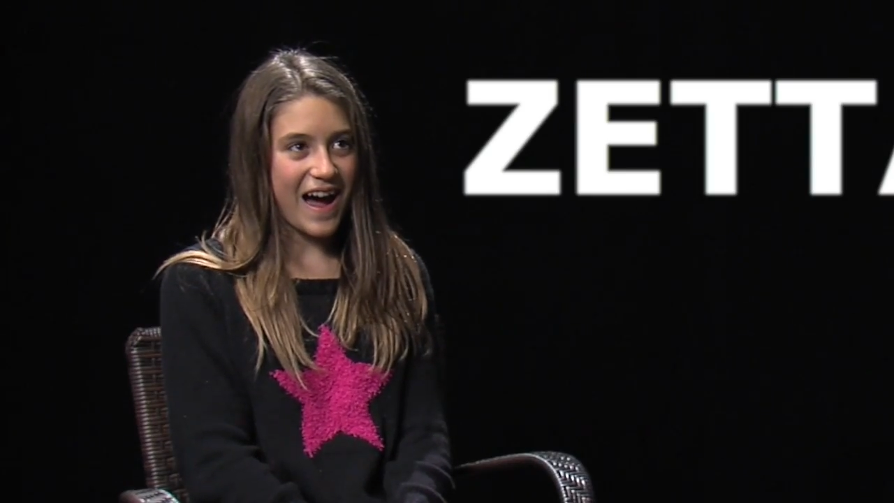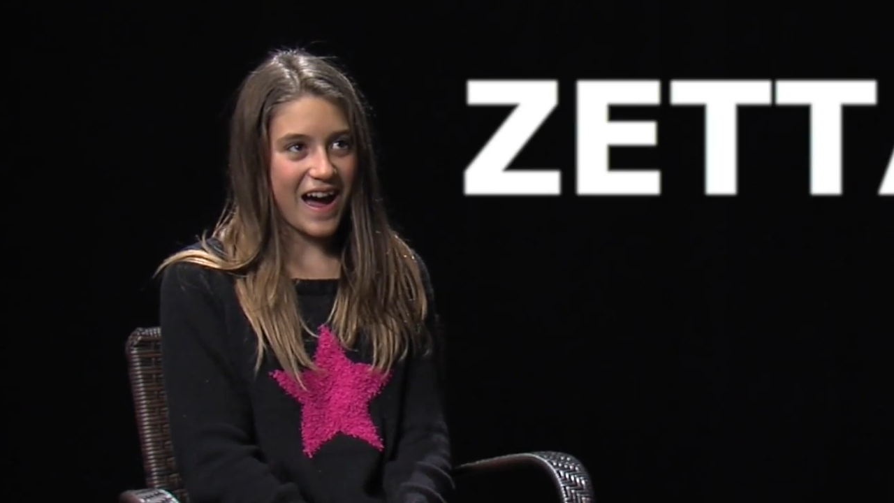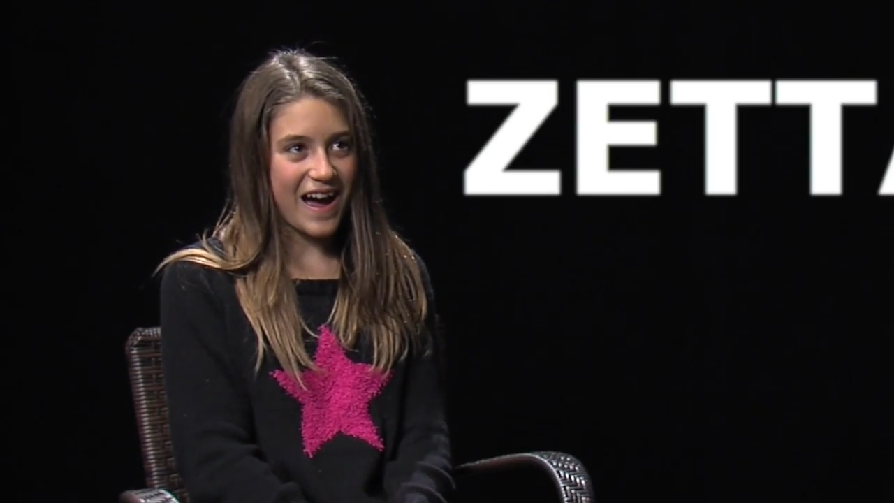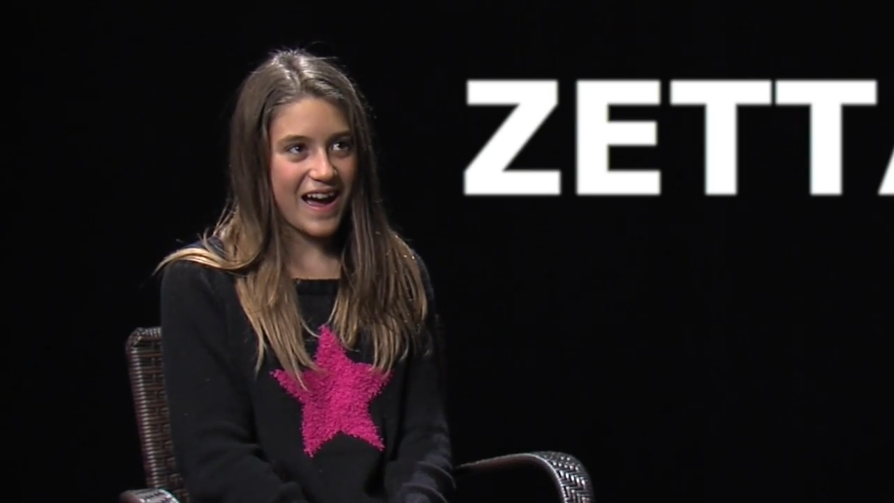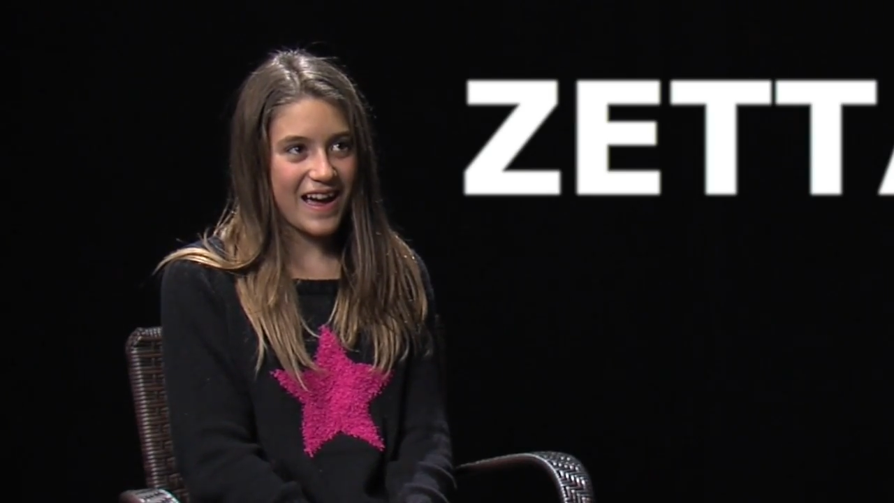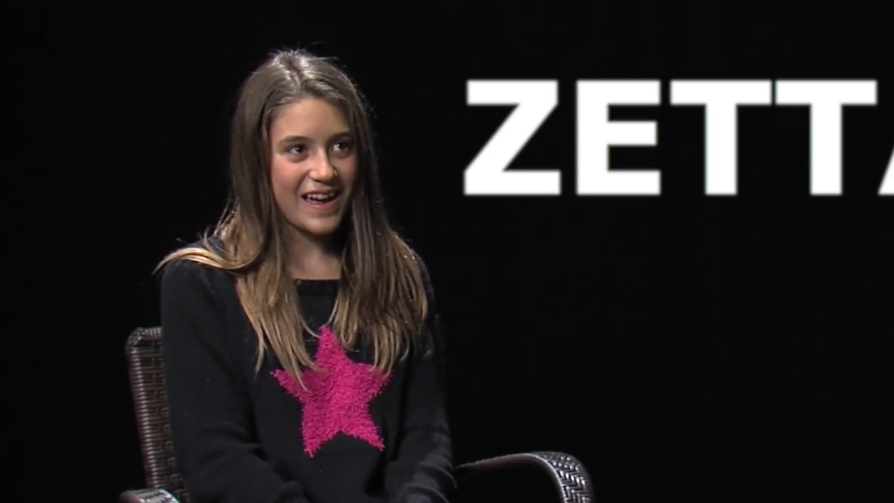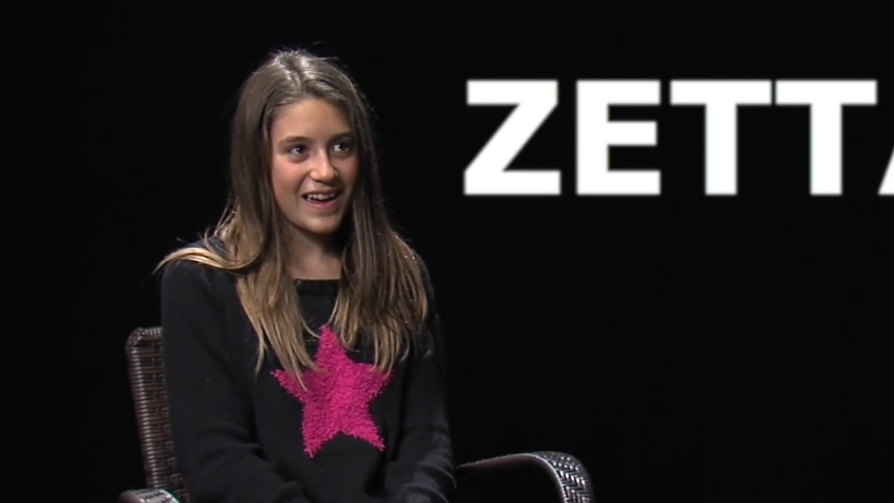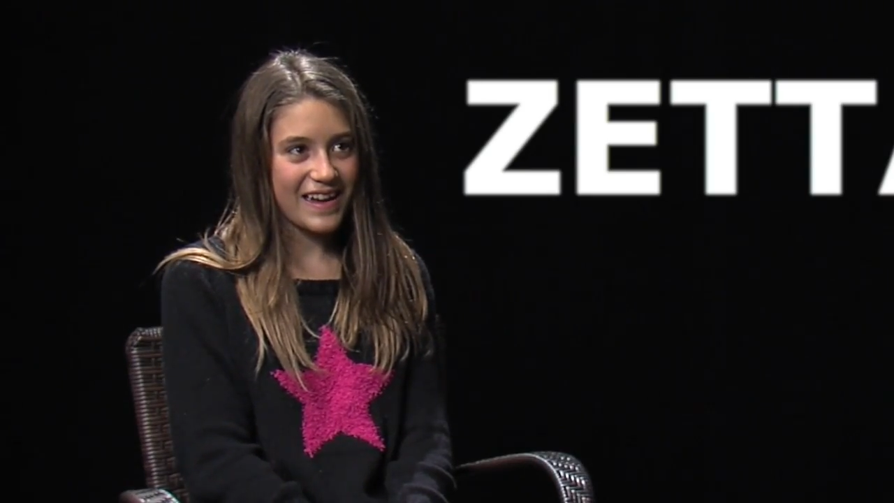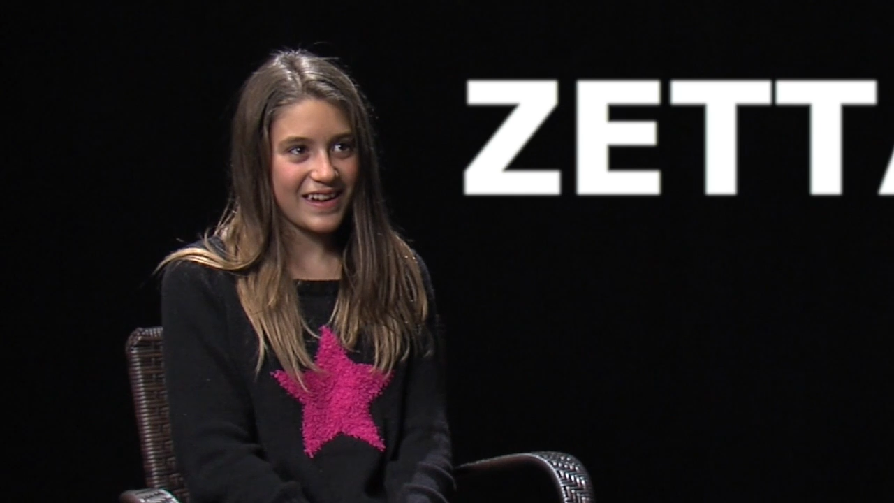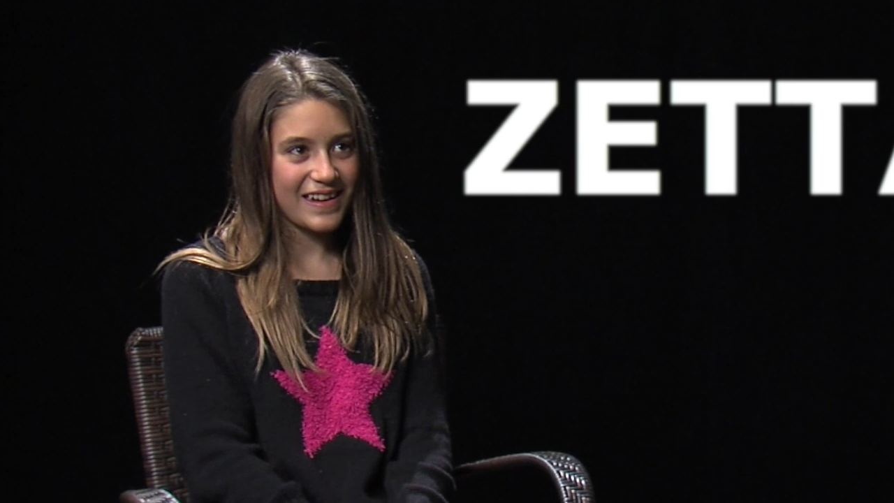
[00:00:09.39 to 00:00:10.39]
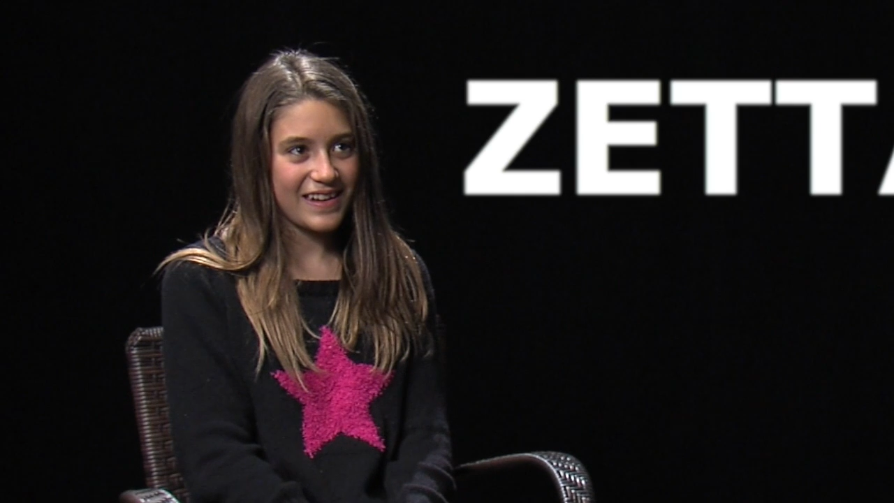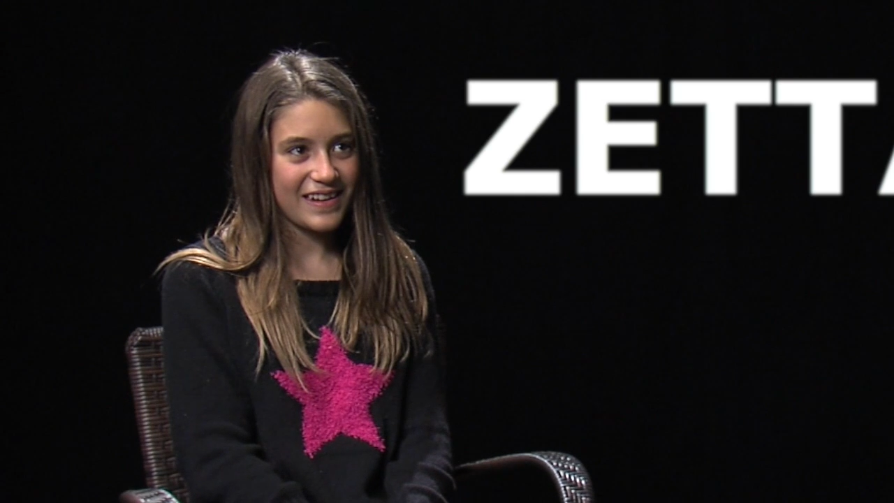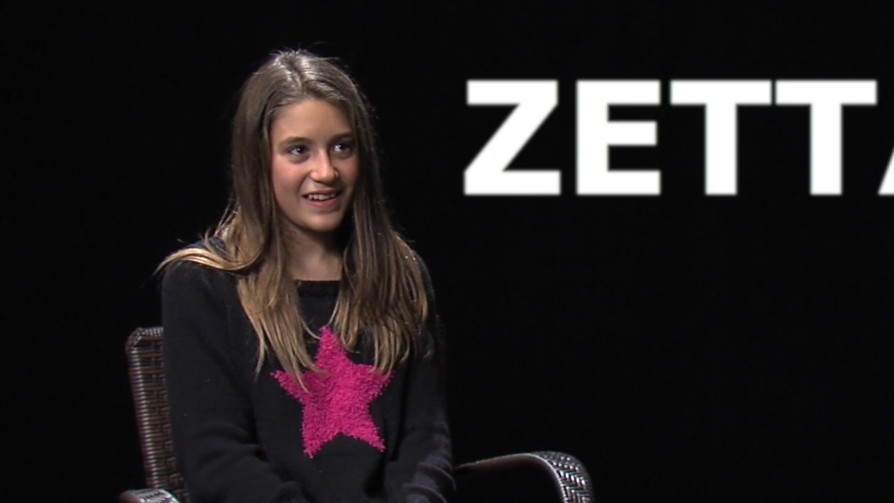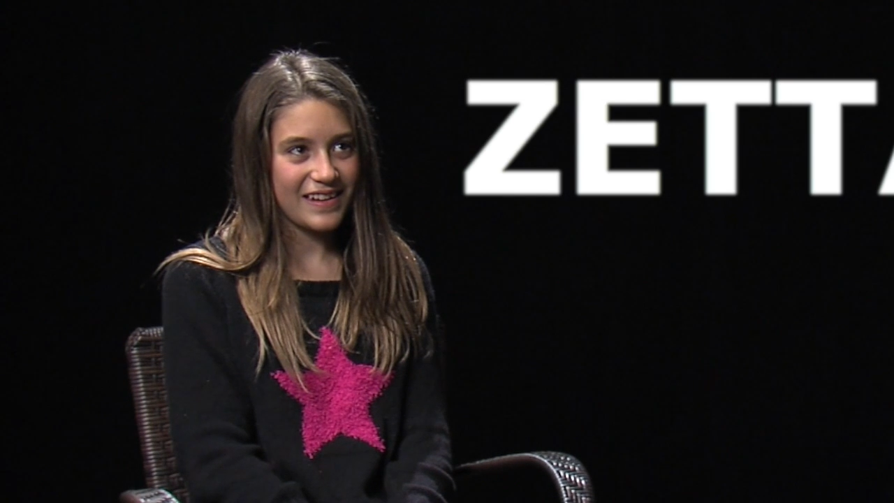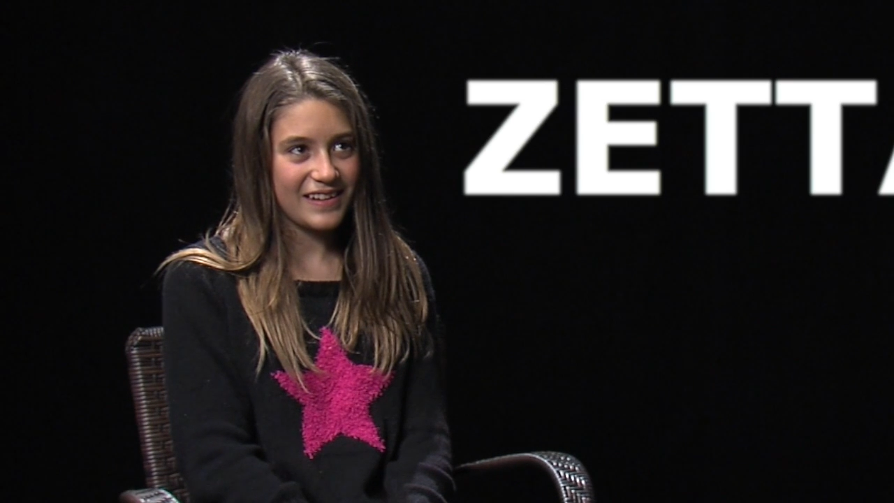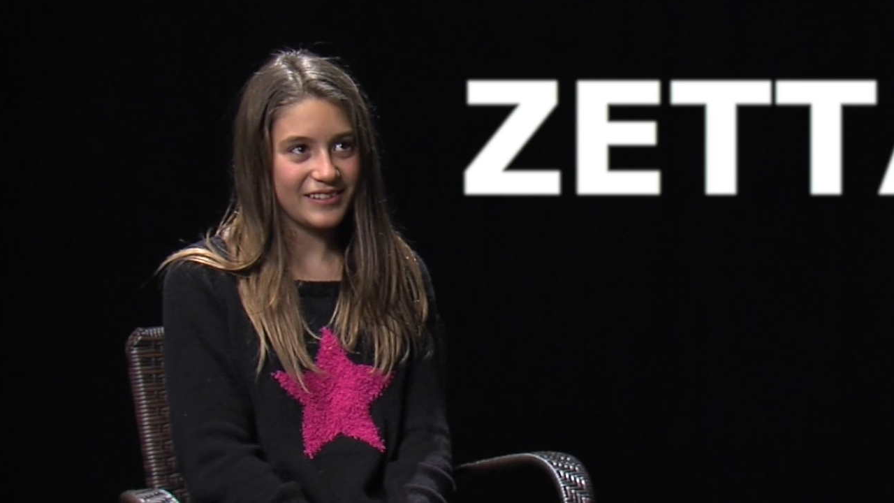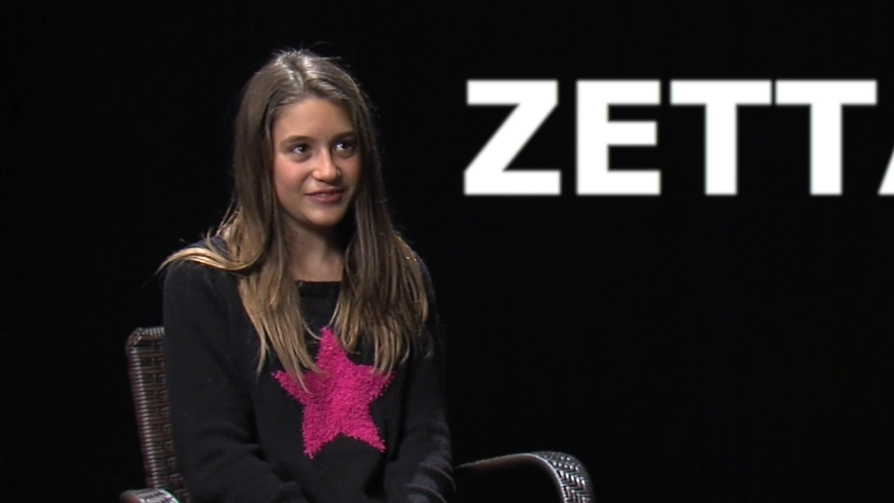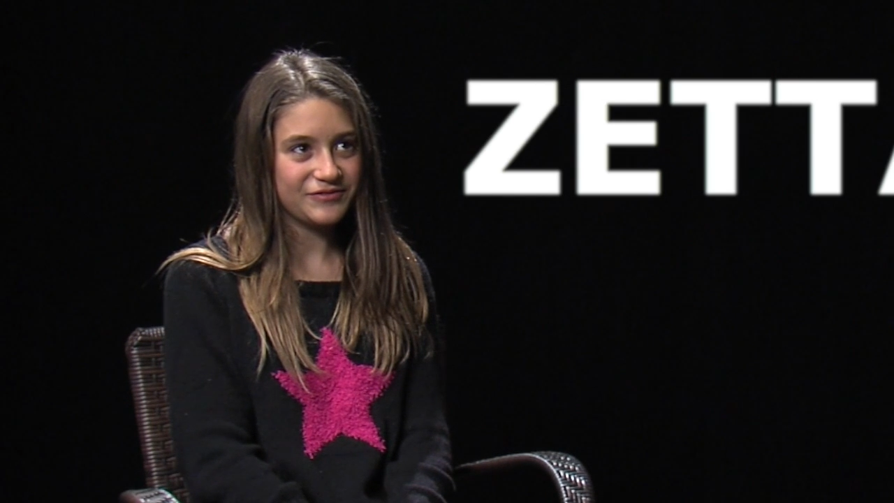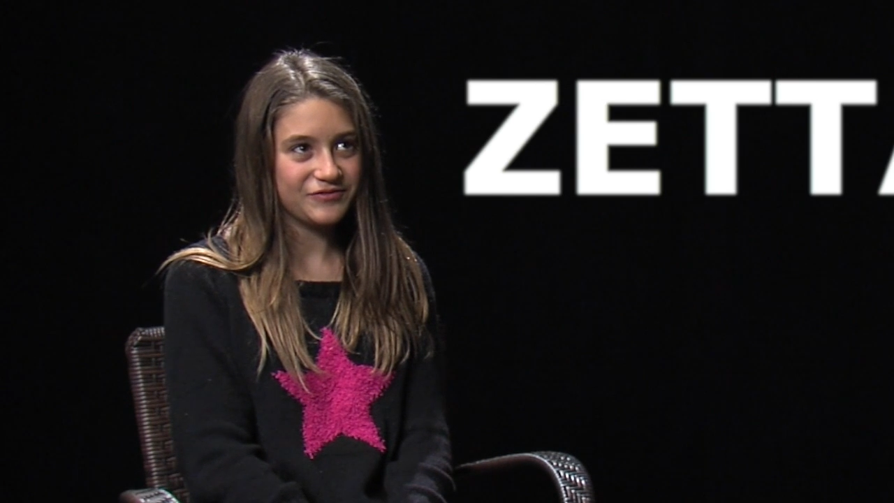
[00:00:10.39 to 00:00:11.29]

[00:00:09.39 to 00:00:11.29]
I